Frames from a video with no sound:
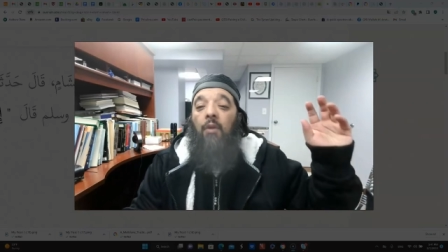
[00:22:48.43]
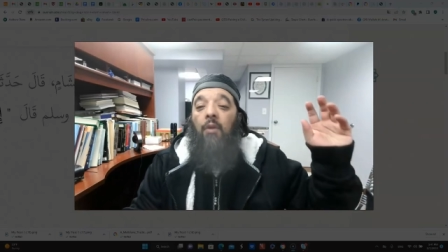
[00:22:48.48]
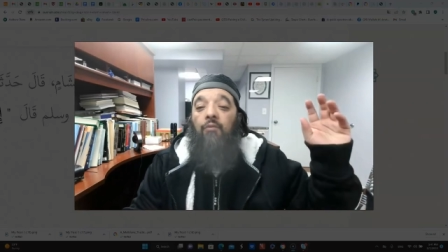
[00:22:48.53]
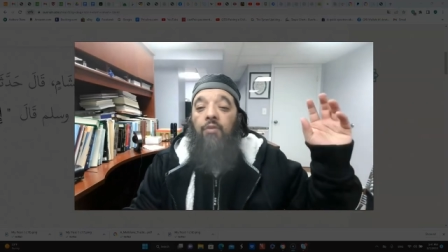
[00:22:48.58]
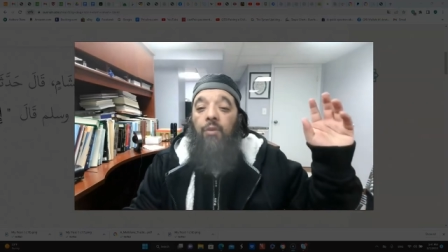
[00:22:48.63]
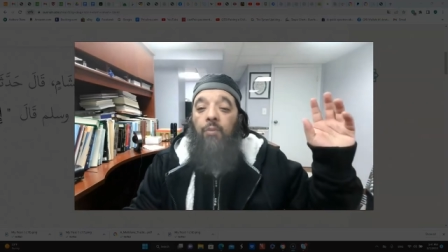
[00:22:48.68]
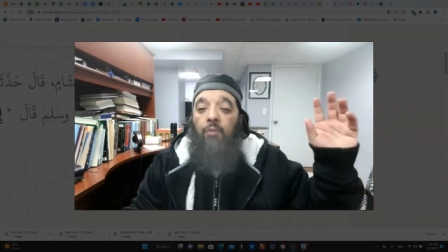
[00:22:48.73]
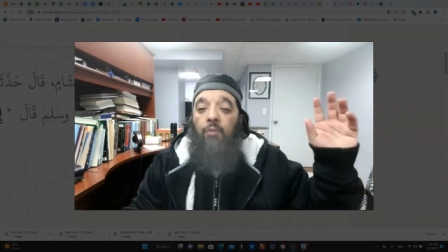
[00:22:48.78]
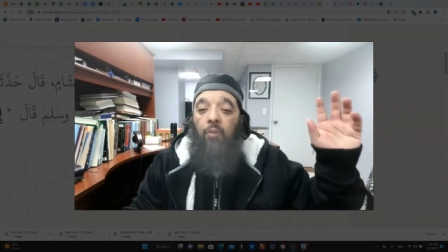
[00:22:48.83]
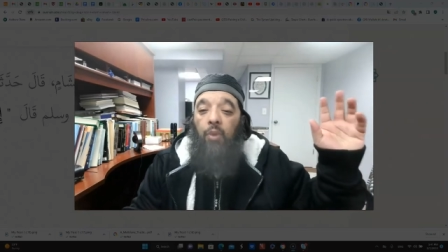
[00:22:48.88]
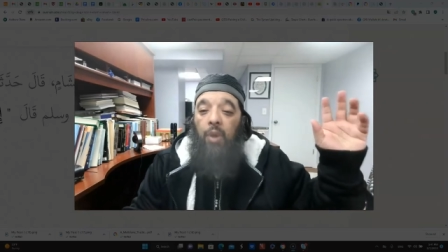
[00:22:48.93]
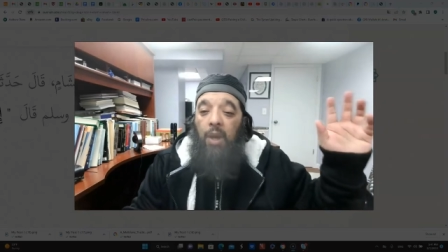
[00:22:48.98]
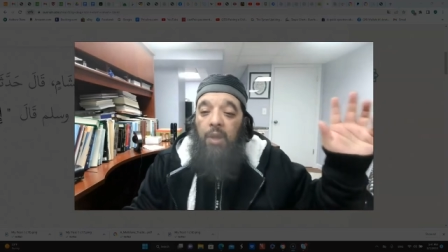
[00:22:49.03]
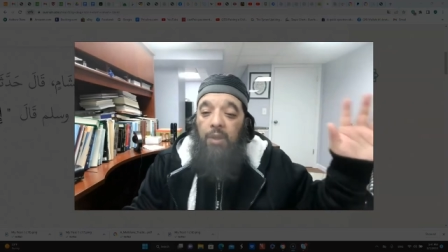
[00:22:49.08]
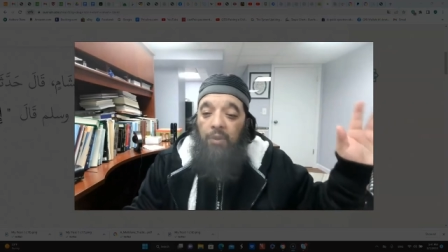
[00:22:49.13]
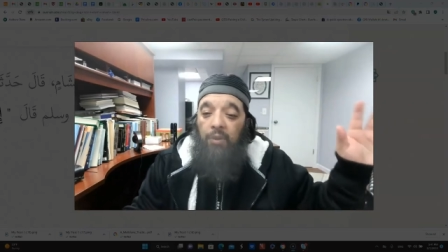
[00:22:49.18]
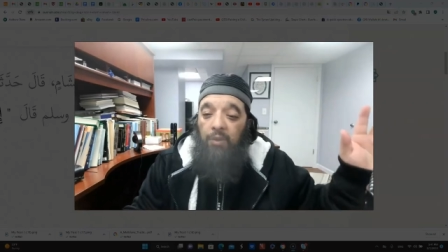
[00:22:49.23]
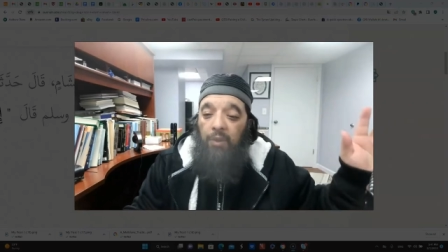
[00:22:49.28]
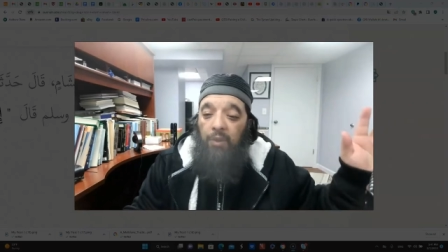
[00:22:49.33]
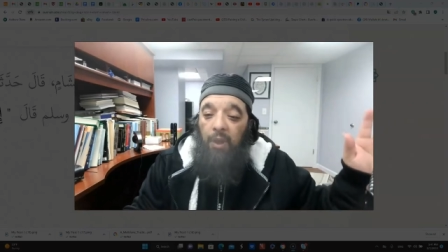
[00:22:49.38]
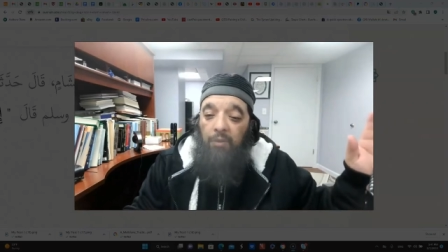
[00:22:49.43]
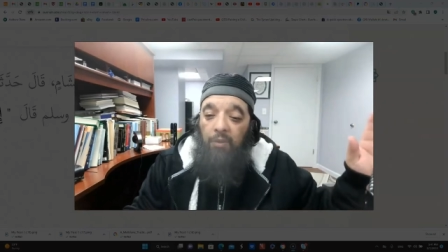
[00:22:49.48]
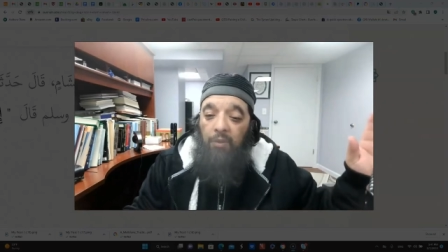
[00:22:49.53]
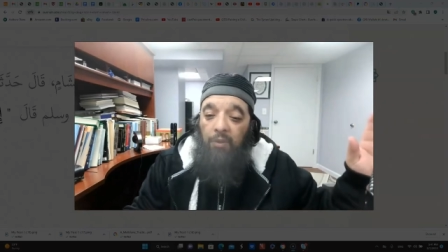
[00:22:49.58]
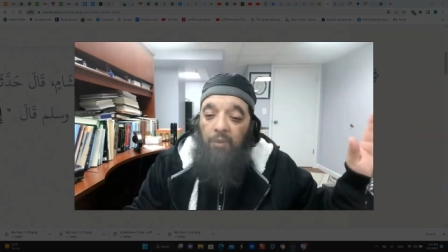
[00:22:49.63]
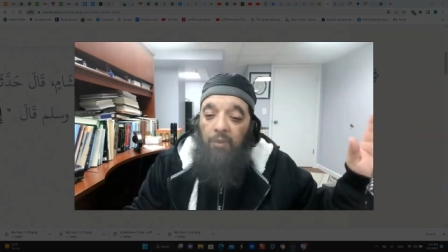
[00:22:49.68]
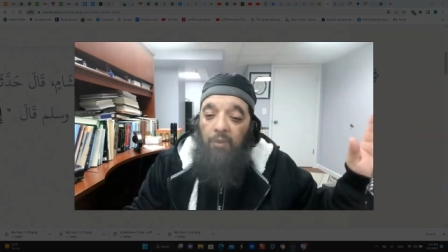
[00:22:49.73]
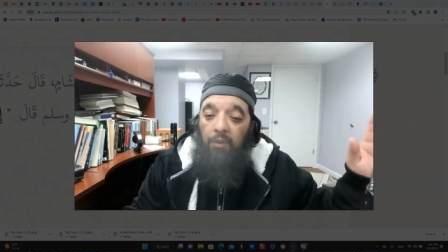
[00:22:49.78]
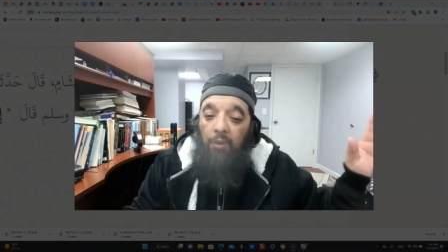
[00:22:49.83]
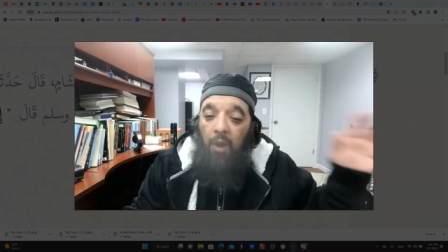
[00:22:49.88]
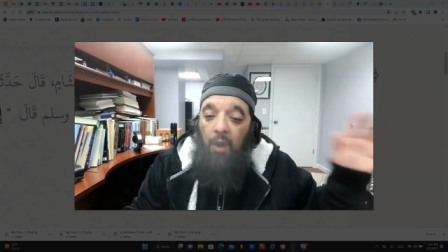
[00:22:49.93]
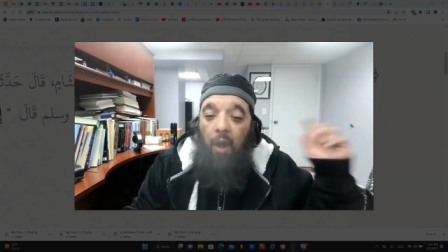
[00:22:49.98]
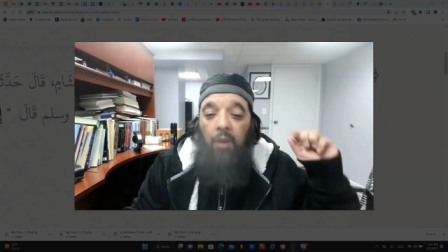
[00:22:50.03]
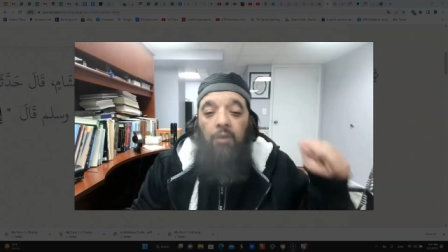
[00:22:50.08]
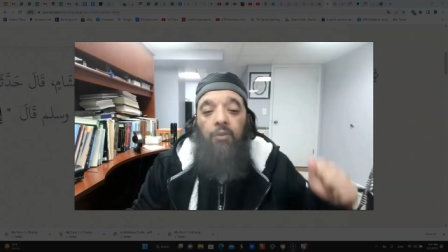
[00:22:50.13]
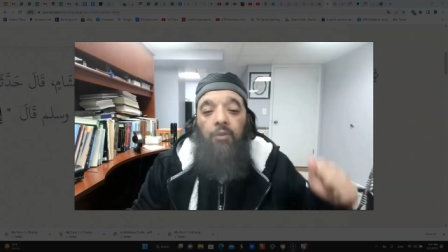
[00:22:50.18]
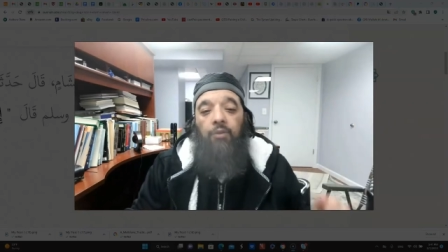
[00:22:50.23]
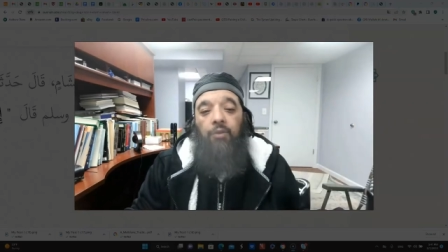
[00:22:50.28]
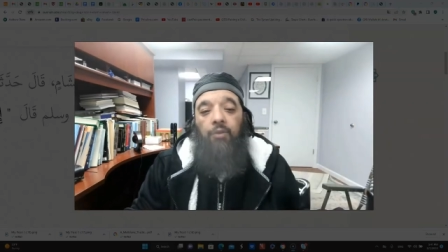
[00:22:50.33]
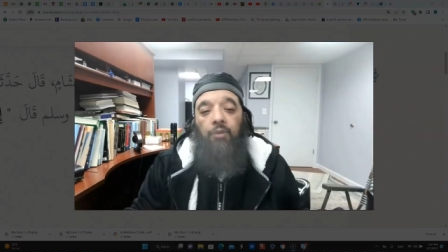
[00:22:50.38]
of the predecessor
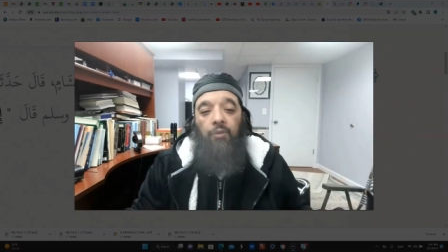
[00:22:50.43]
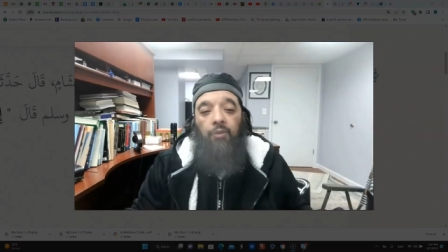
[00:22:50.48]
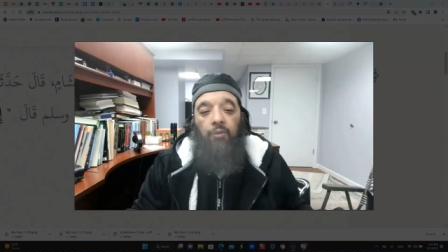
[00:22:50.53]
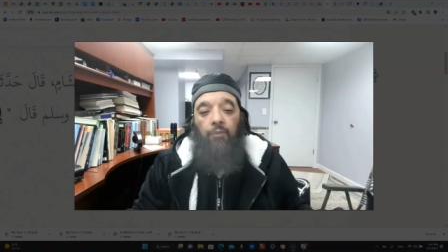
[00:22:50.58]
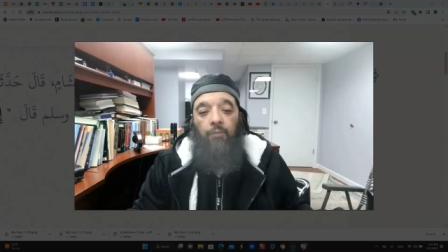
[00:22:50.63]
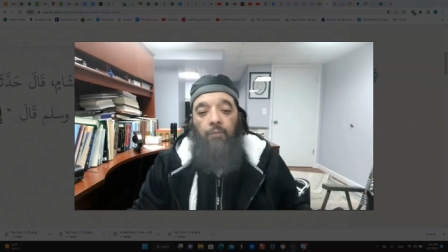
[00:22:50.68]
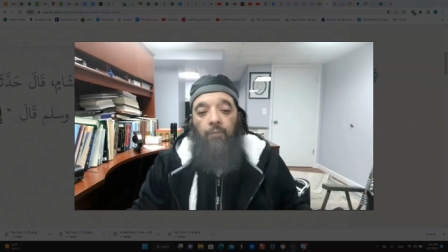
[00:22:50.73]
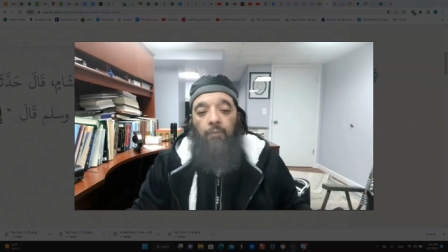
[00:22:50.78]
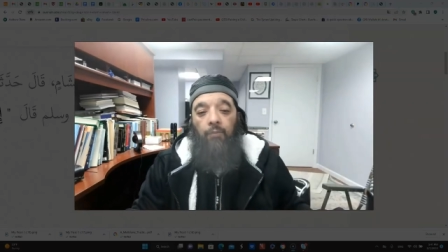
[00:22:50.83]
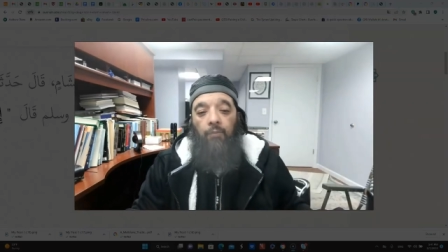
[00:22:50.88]
scholars.